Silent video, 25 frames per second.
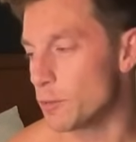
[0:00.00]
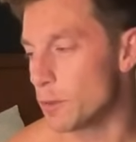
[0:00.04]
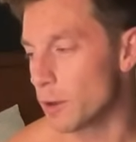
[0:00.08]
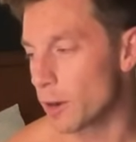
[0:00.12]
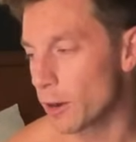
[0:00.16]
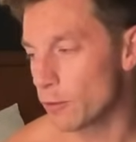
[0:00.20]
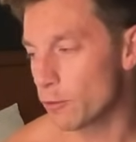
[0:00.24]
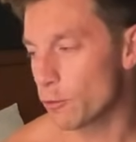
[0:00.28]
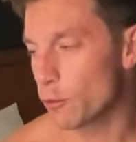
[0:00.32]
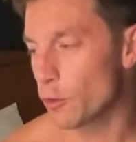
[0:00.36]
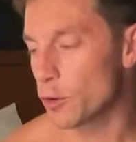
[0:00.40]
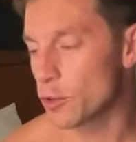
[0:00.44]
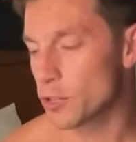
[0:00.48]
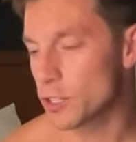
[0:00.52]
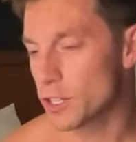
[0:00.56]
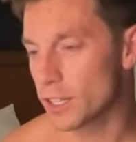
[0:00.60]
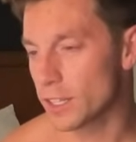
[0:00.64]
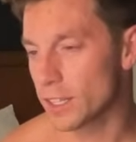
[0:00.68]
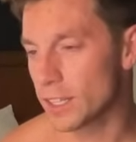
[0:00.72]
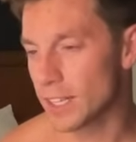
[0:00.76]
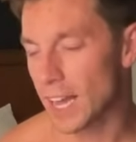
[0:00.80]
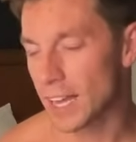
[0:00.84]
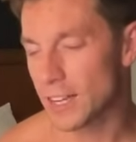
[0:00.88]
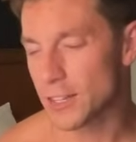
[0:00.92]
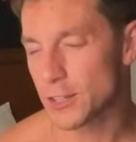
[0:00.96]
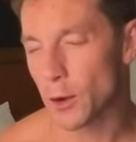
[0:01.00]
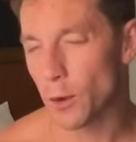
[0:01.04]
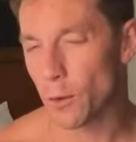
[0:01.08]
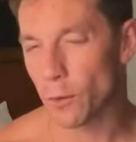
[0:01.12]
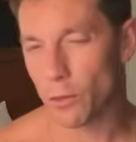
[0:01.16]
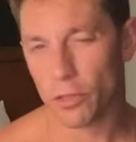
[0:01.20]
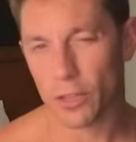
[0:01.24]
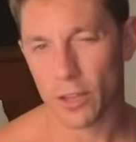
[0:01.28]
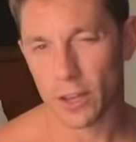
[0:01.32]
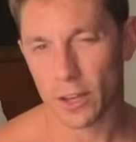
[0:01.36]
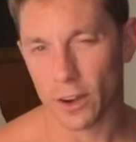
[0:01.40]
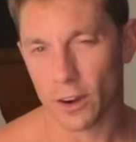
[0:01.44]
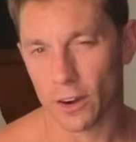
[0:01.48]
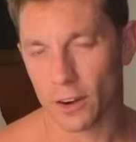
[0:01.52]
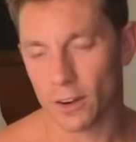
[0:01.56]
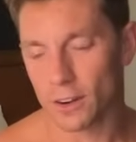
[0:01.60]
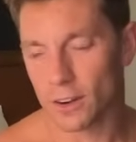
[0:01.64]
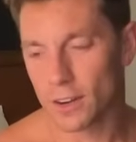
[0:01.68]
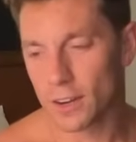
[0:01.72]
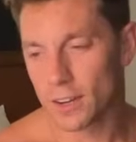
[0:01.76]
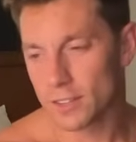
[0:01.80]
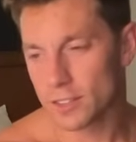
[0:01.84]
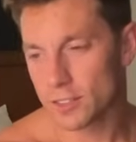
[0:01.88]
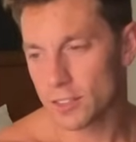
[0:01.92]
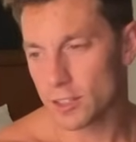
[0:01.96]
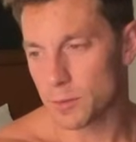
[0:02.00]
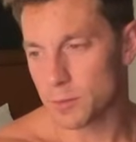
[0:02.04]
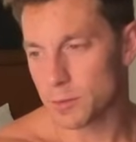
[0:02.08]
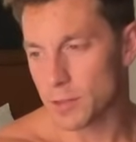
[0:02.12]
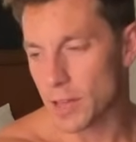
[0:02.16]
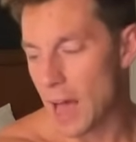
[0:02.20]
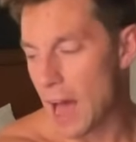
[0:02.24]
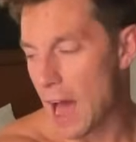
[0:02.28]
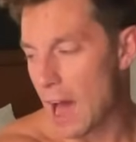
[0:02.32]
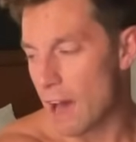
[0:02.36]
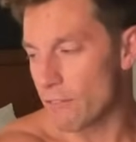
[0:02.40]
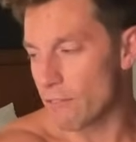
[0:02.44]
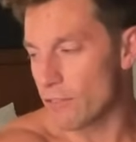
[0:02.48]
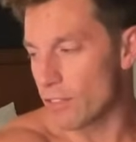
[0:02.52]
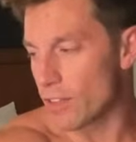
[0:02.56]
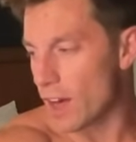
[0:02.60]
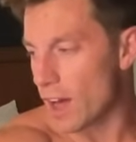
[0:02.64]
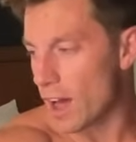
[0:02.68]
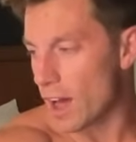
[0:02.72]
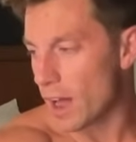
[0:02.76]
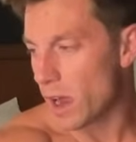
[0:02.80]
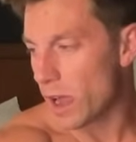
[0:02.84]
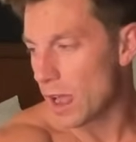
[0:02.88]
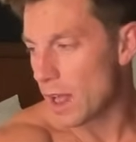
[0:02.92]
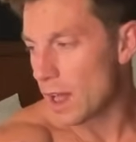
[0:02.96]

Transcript: But unfortunately, I don't think our sims have that.